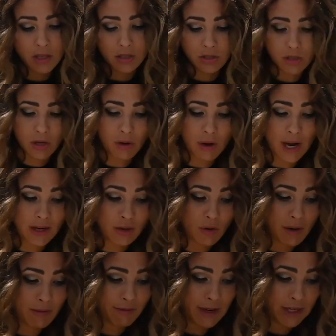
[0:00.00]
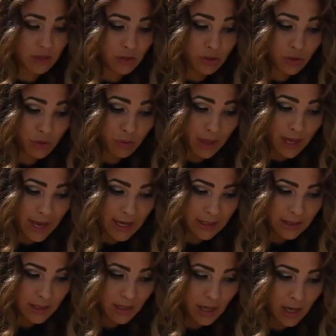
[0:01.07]
So I know I'm fine to do
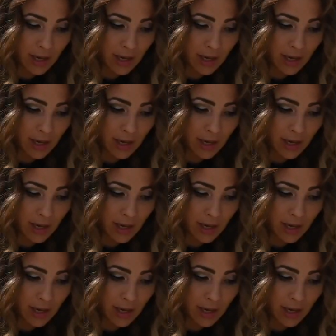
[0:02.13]
that.